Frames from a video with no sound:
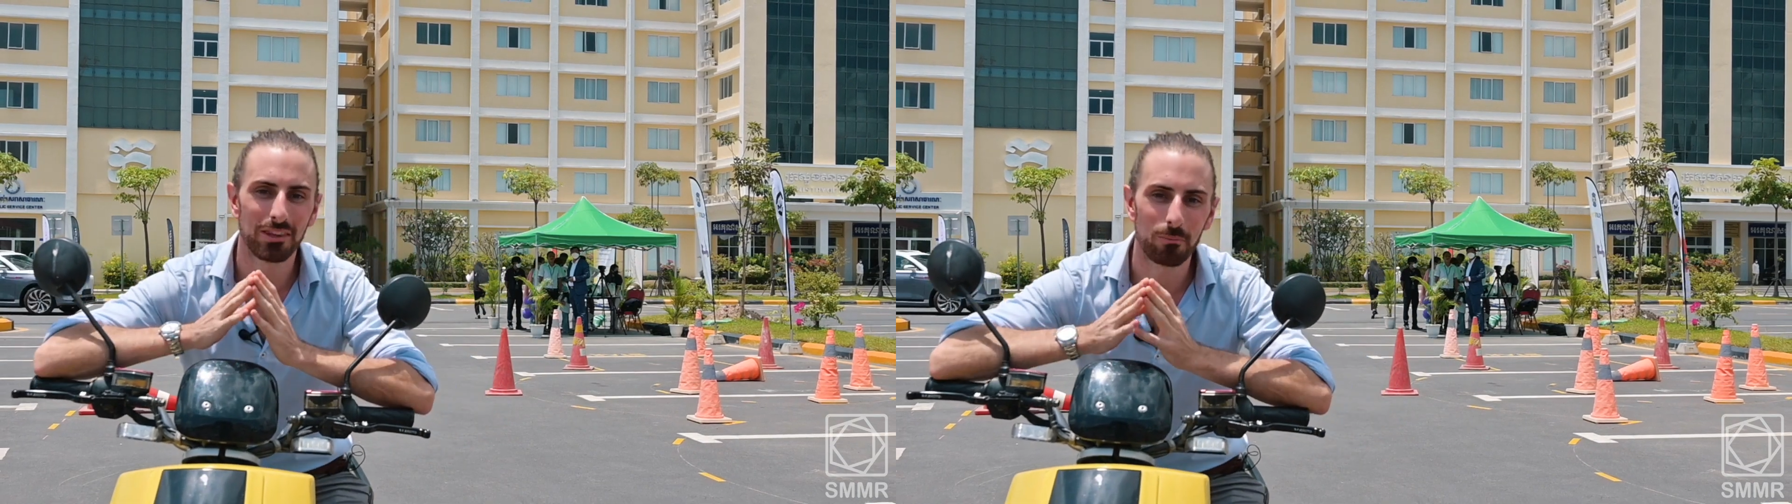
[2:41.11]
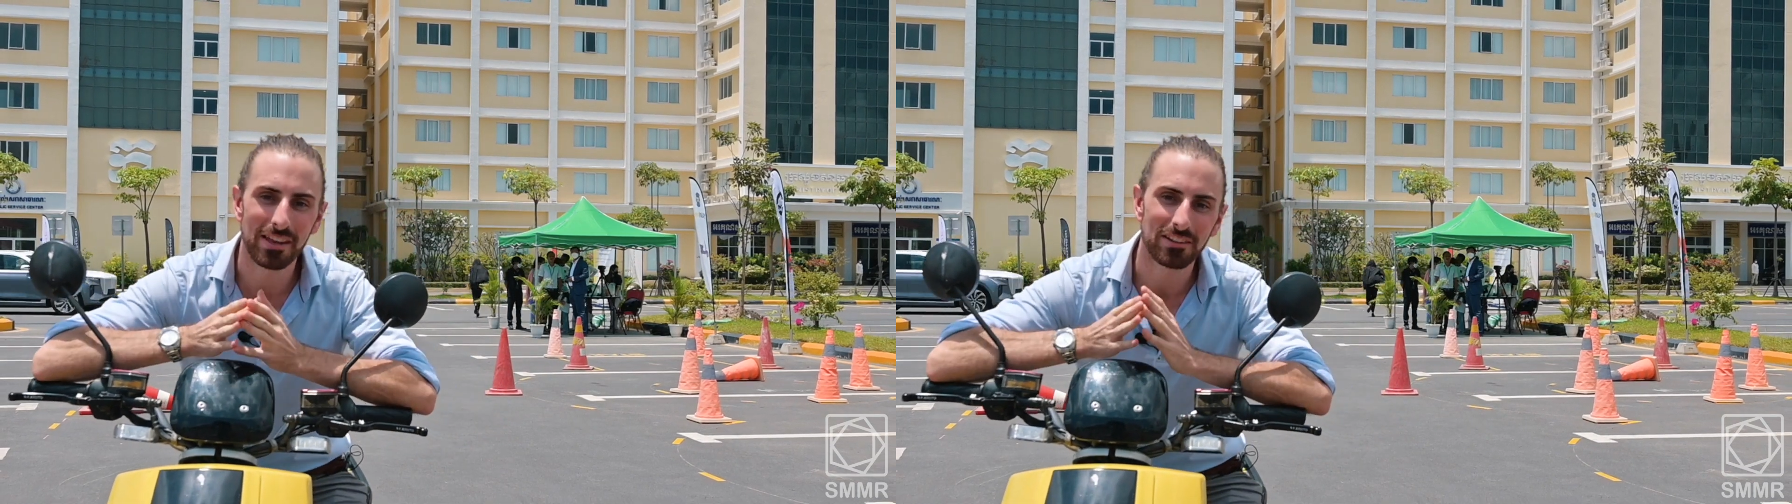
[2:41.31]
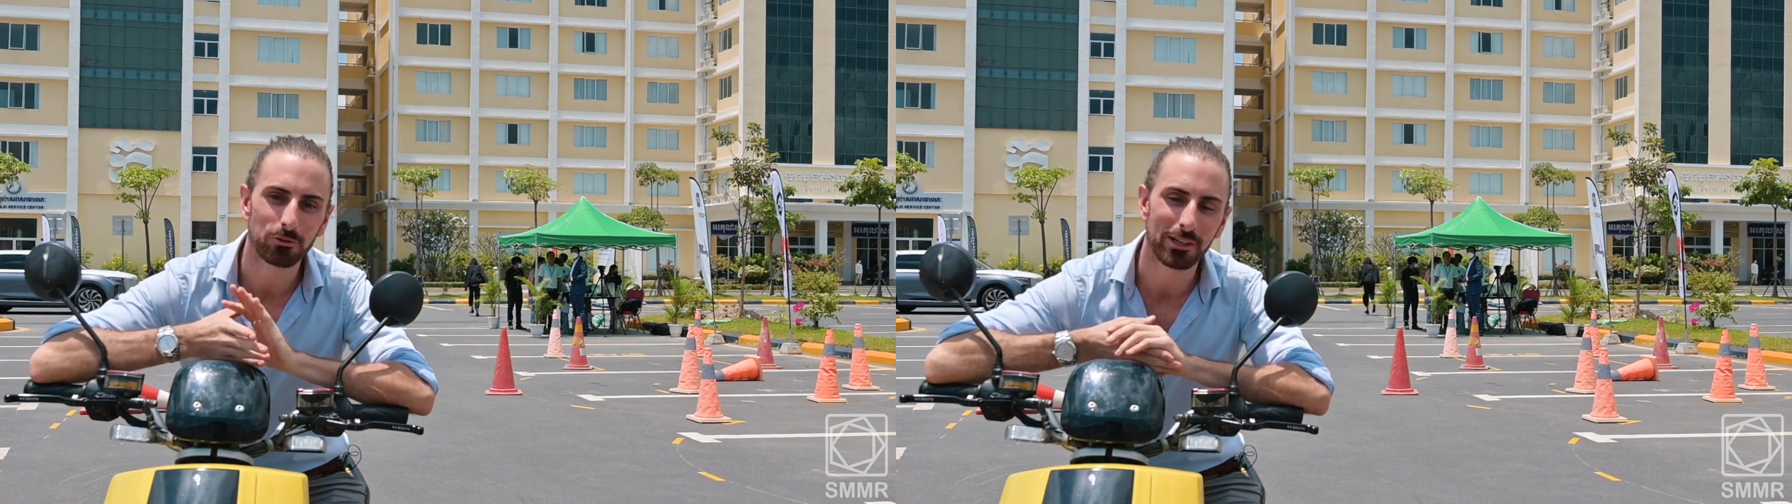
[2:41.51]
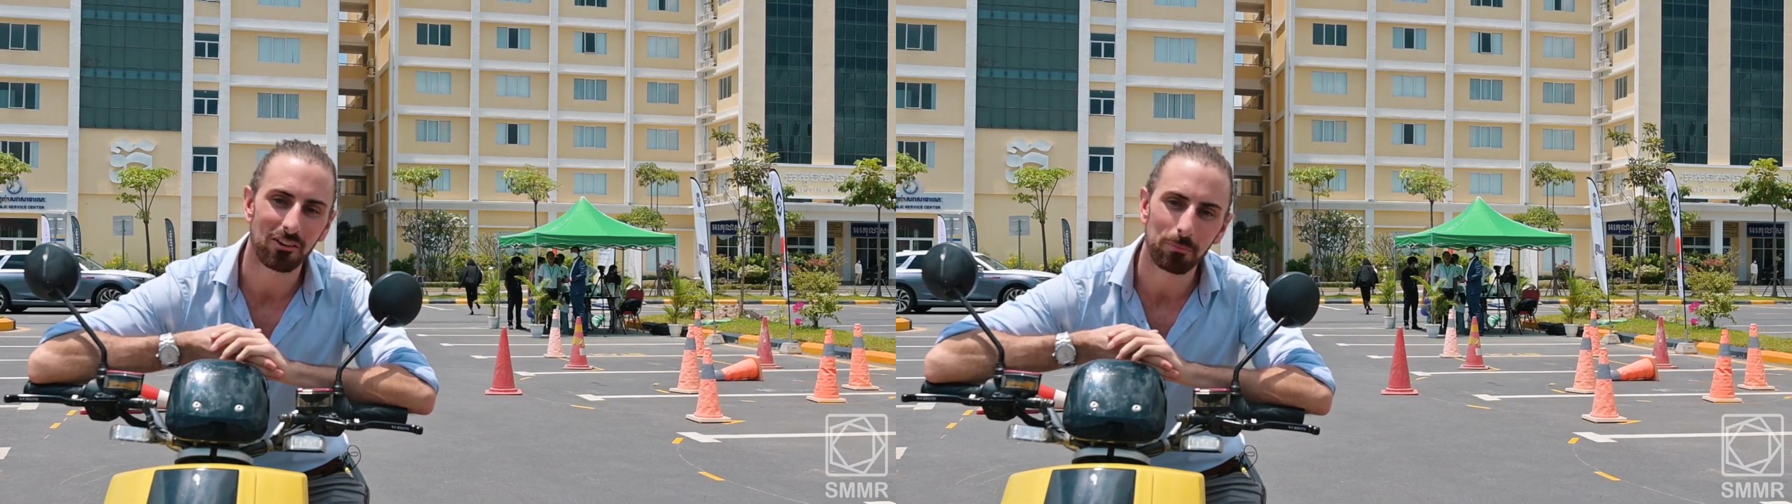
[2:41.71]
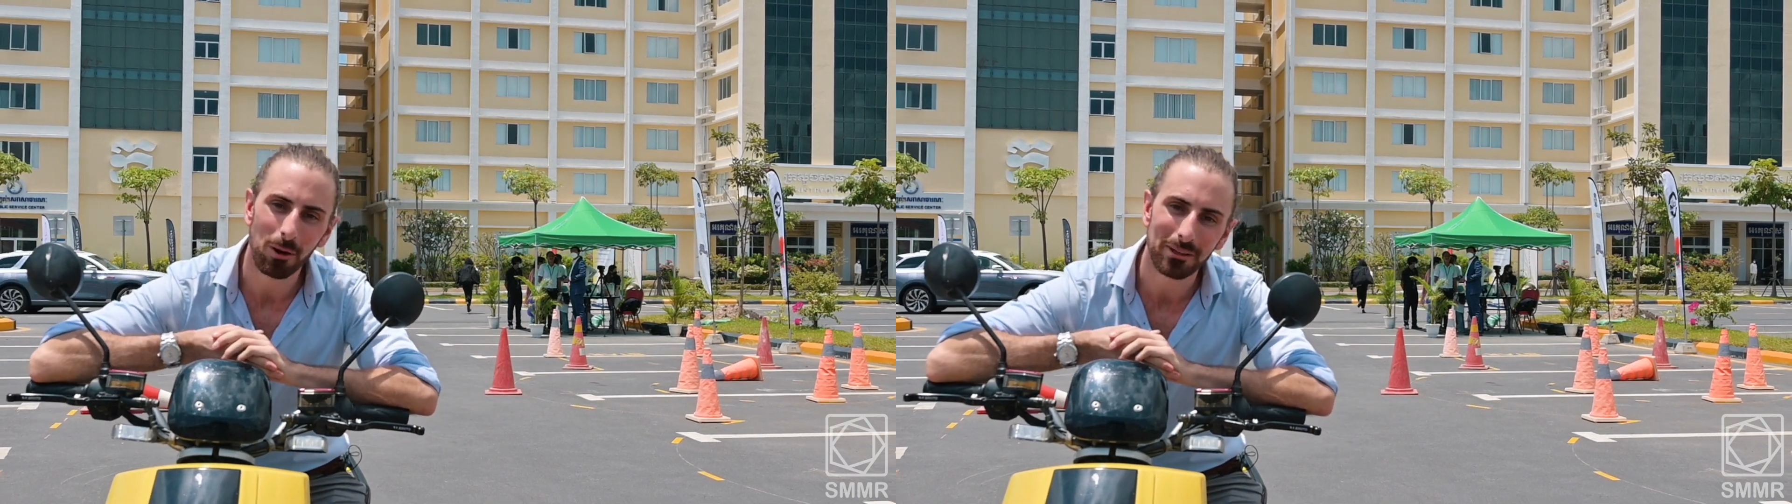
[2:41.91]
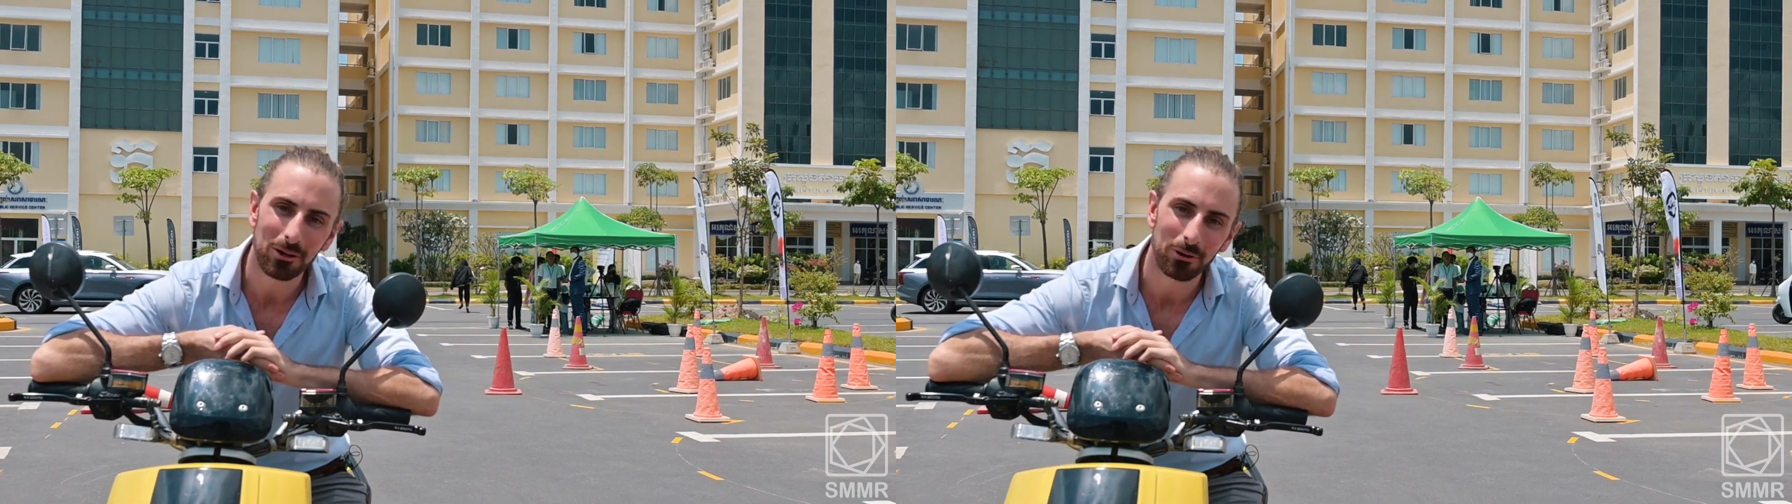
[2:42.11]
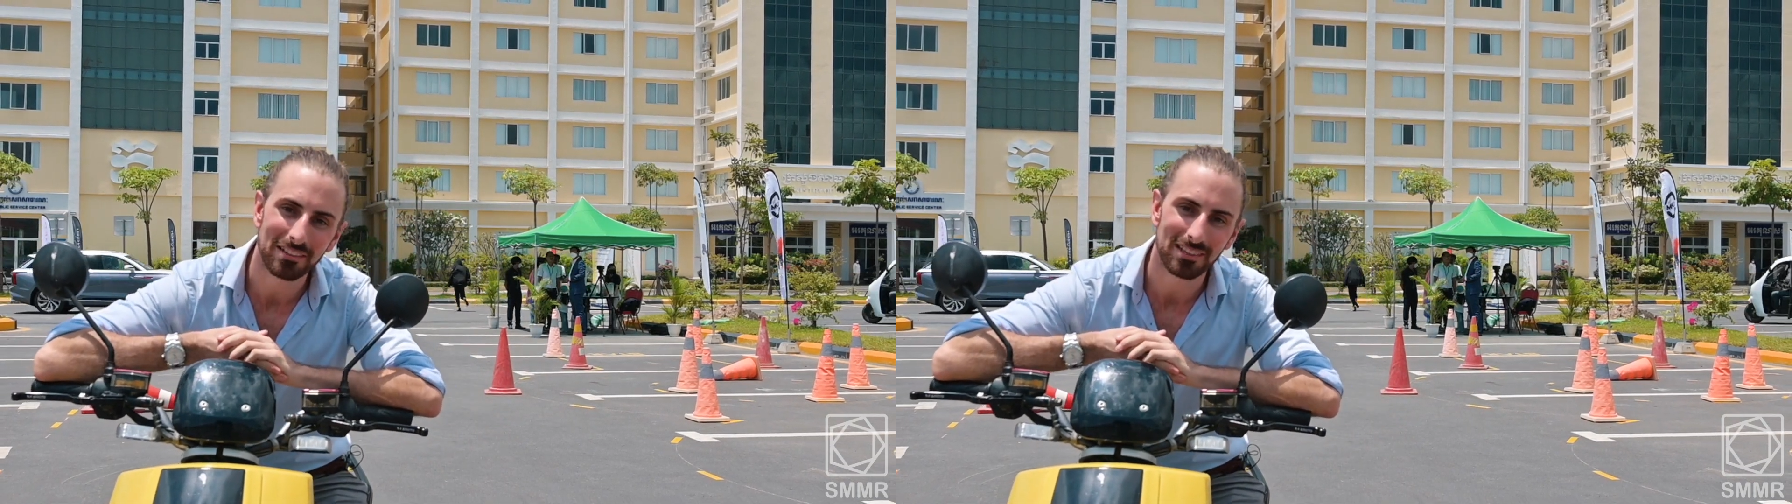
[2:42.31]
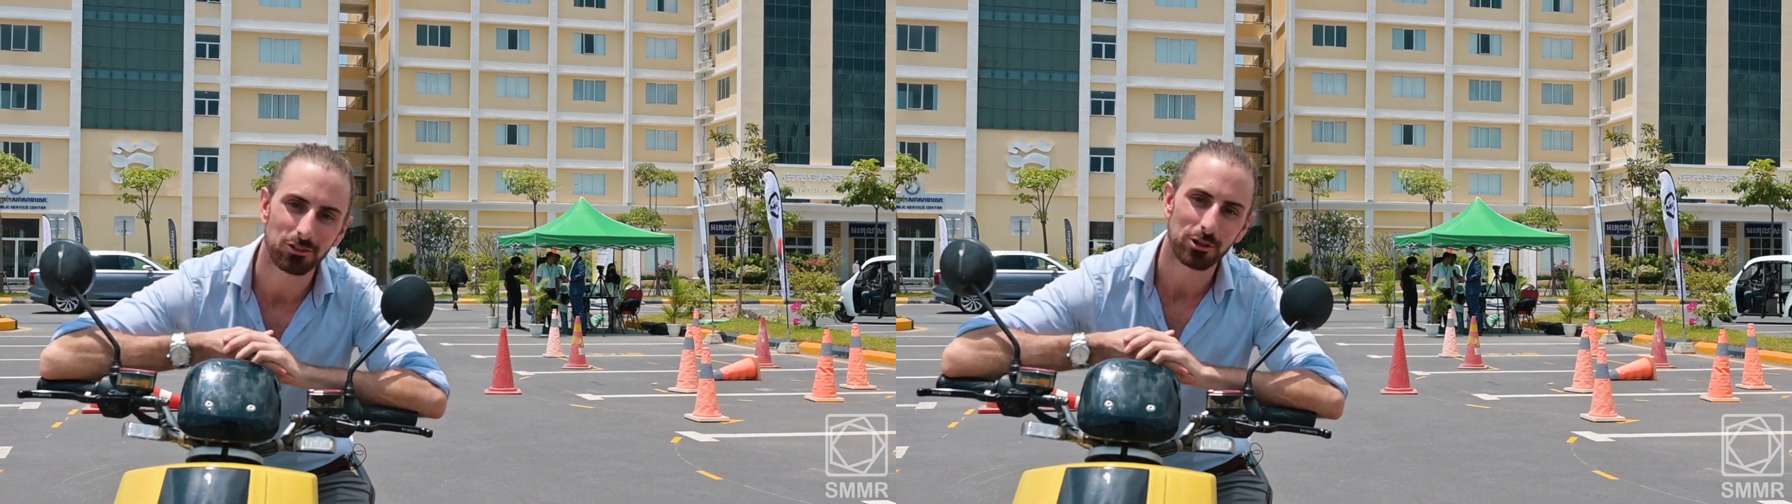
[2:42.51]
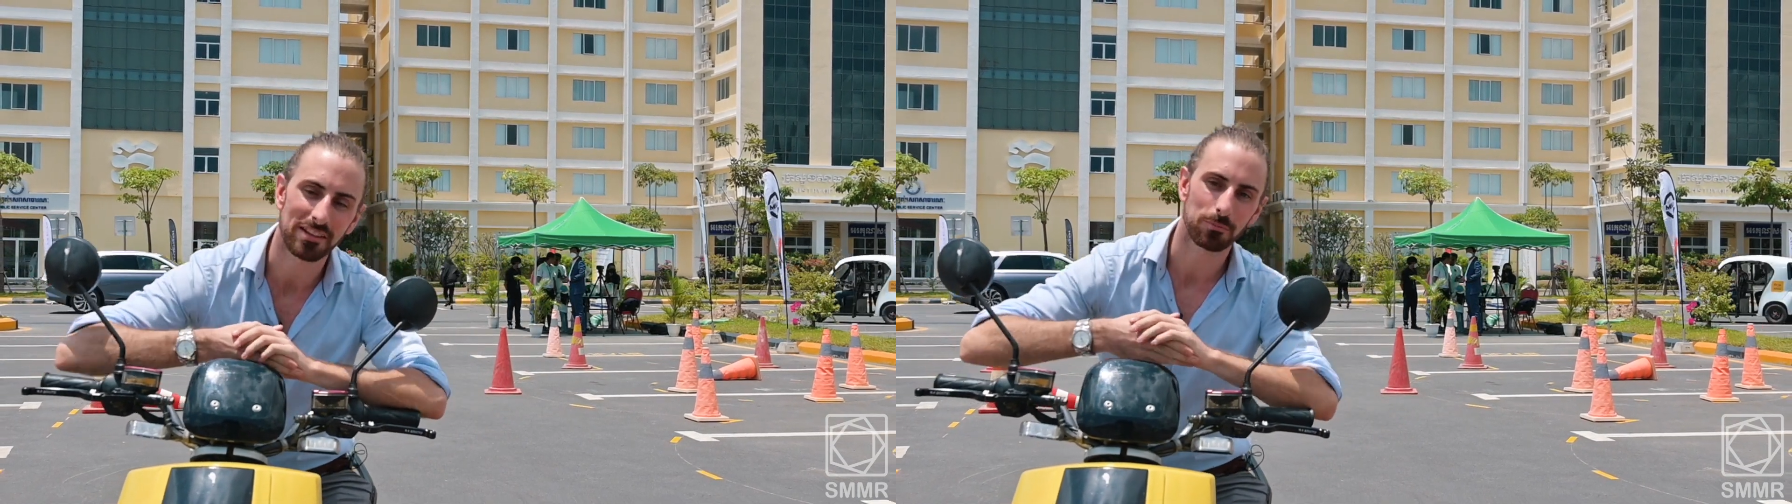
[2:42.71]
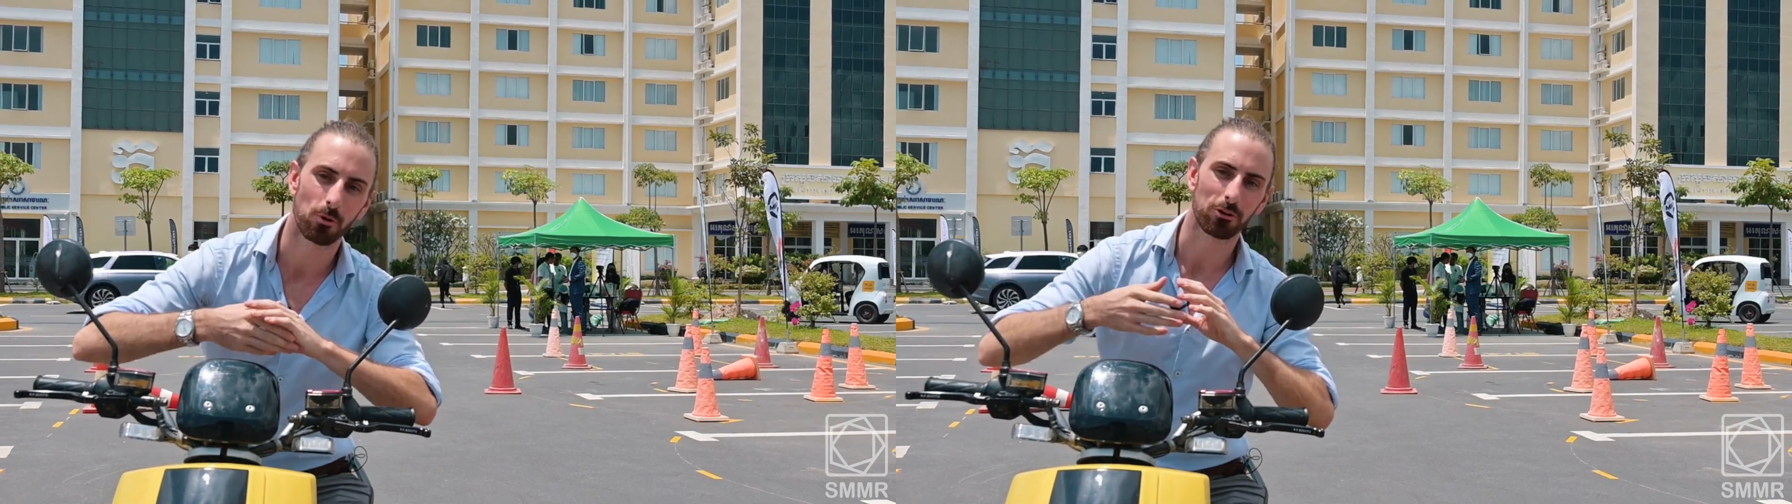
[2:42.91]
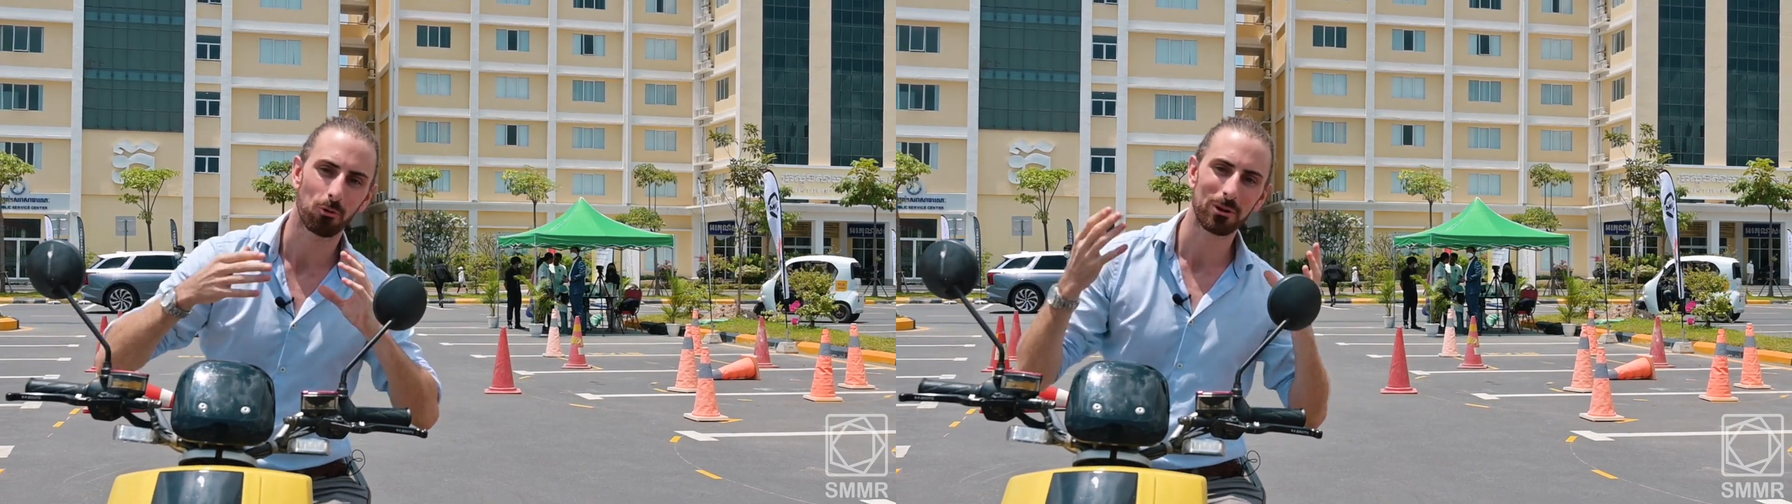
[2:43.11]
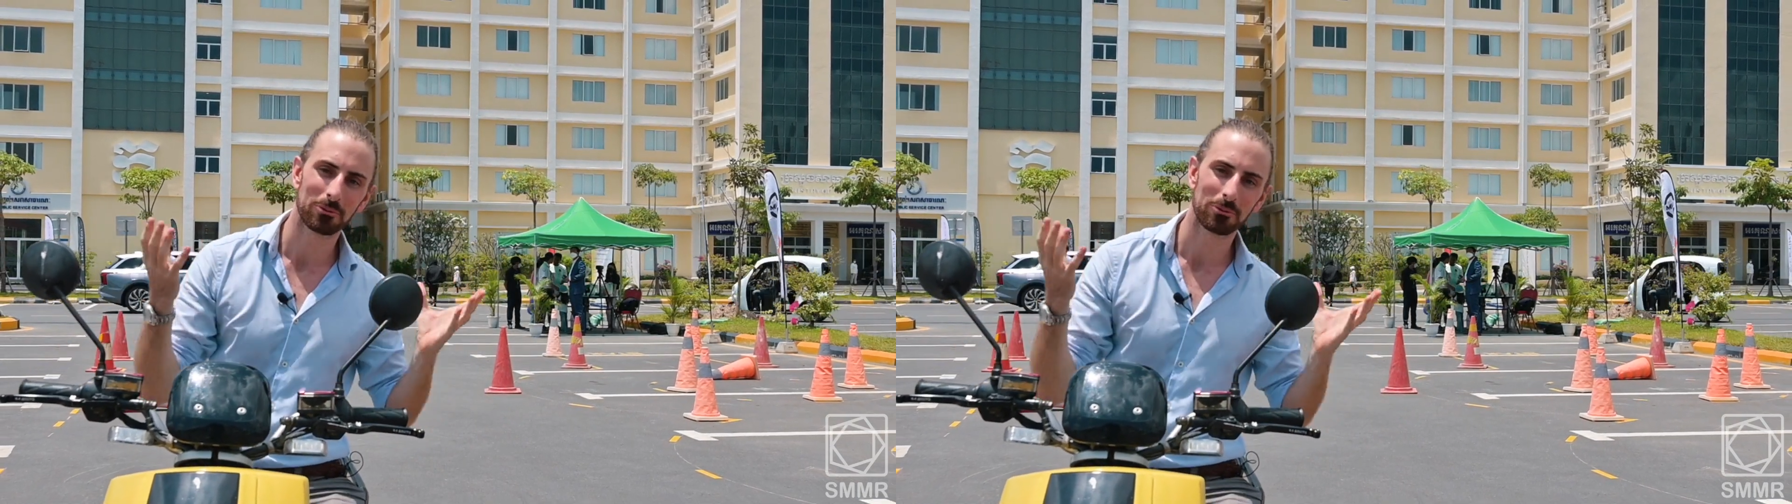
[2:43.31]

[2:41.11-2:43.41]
and the Ministry of Public Works and Transport,